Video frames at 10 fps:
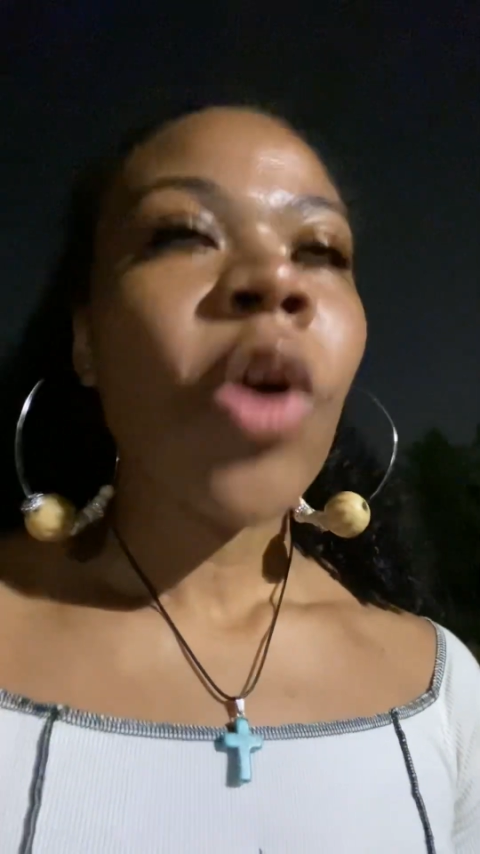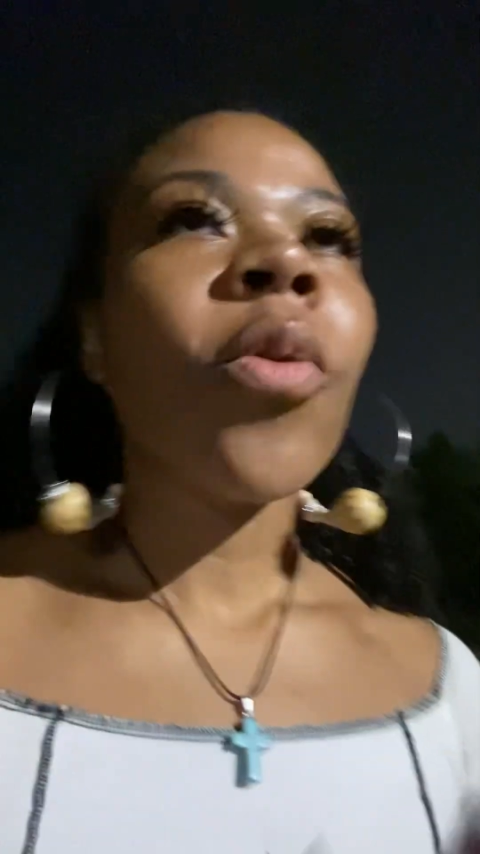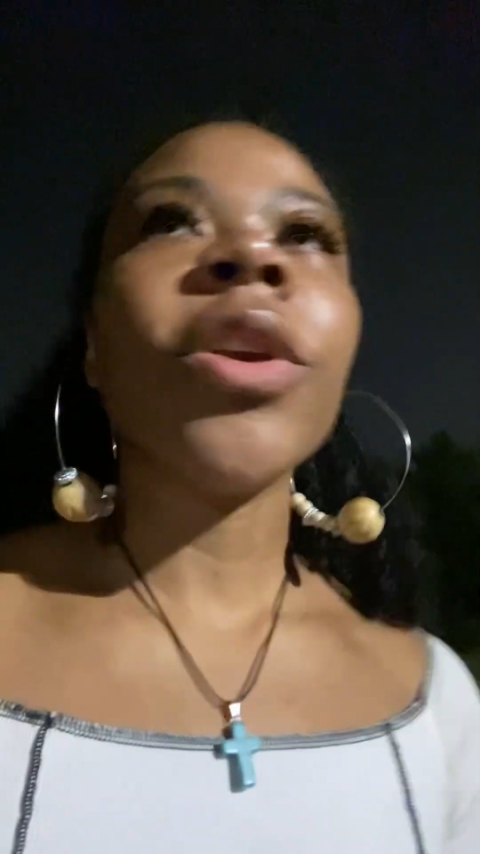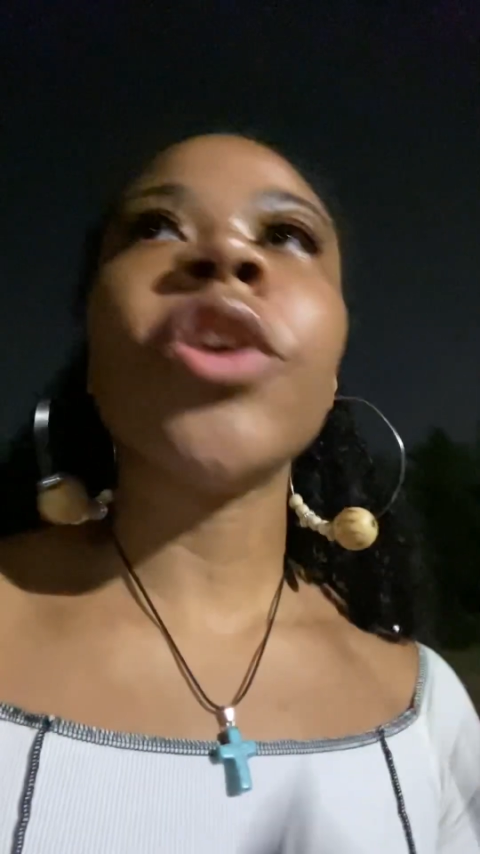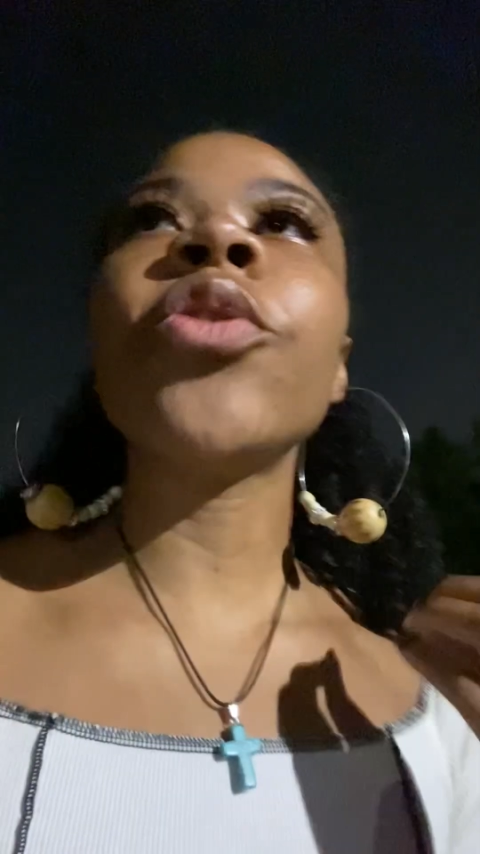
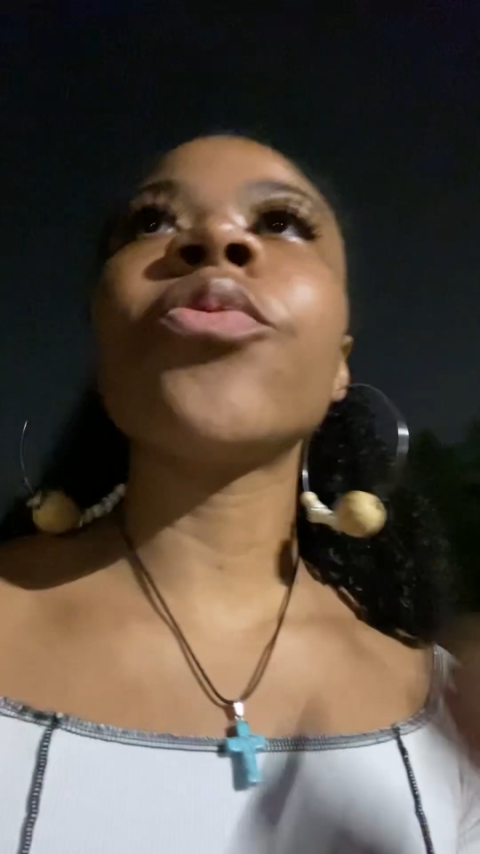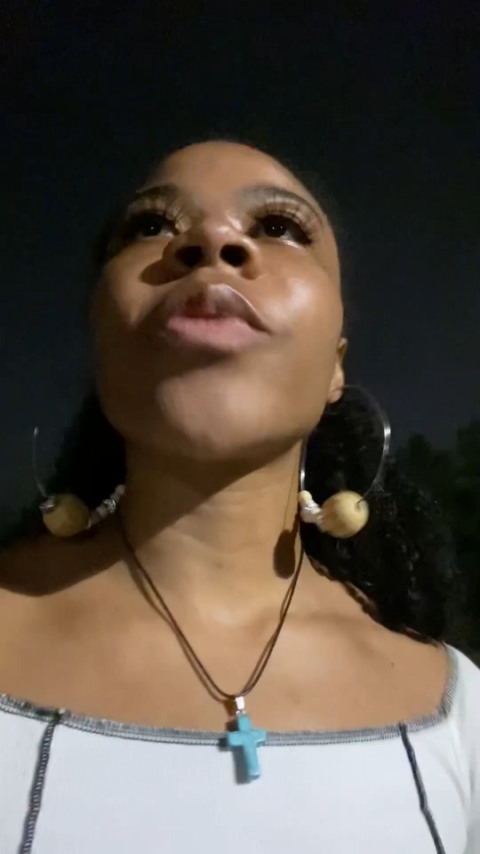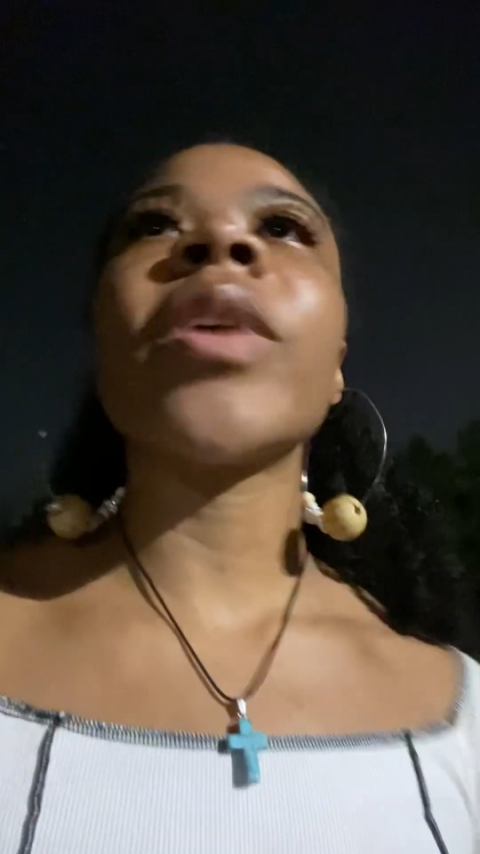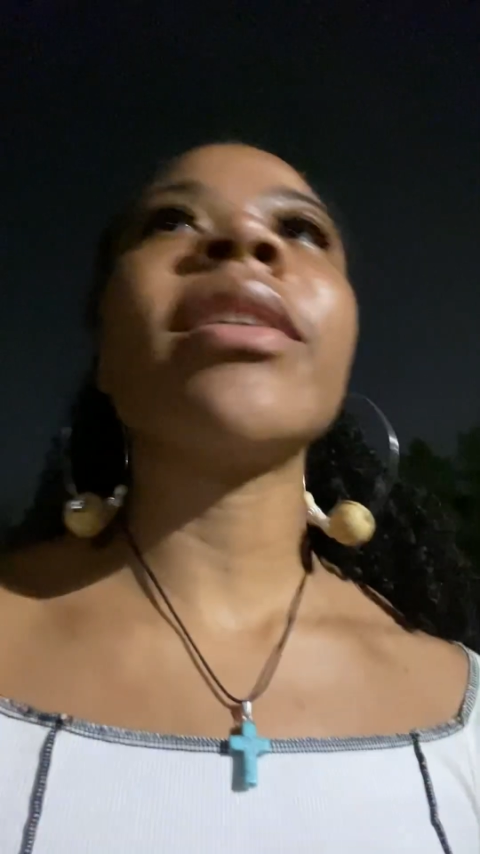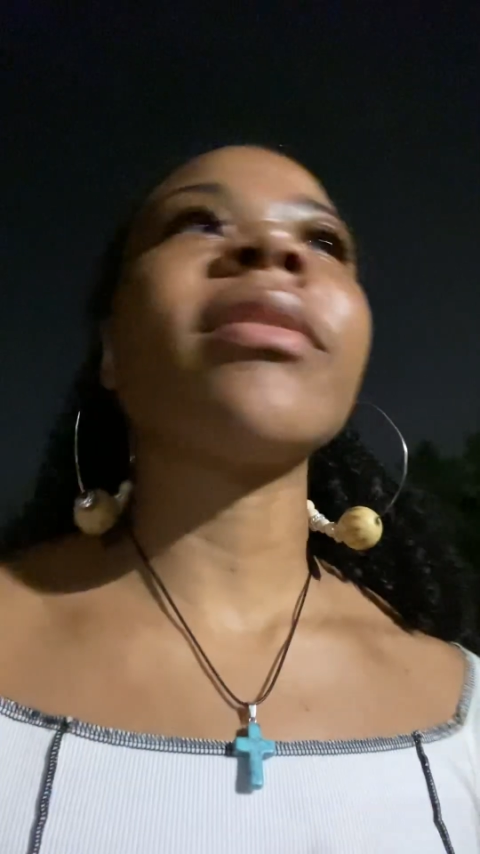When you
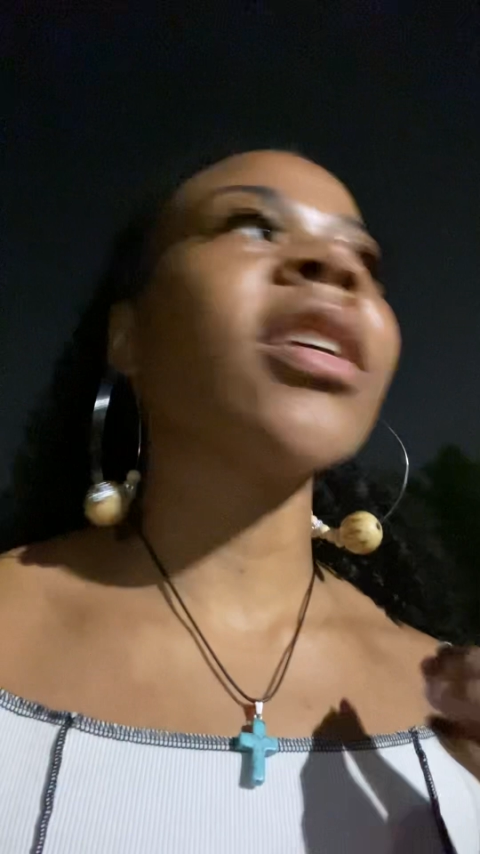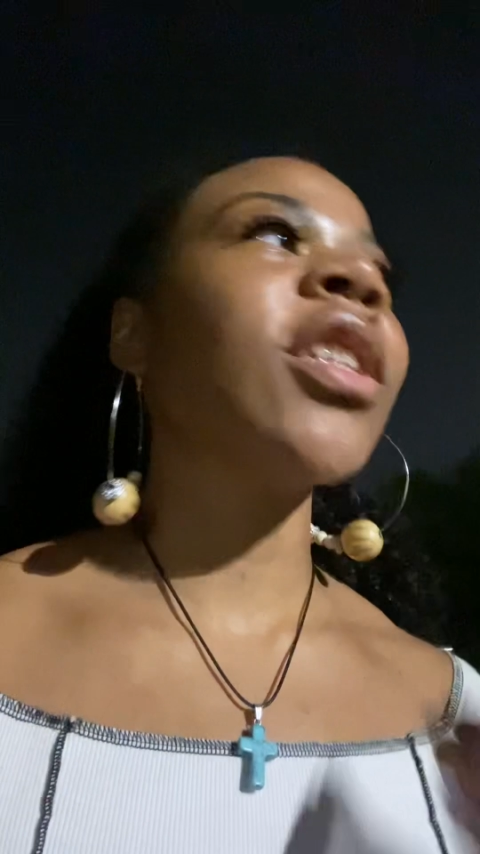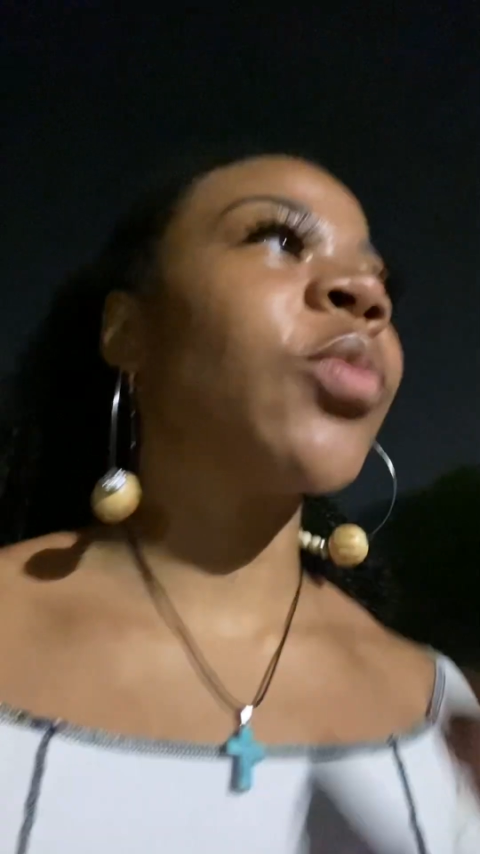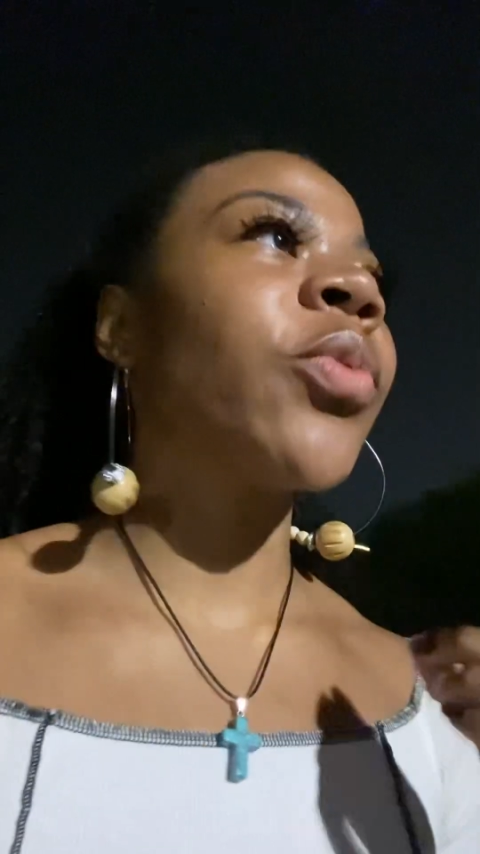rest in the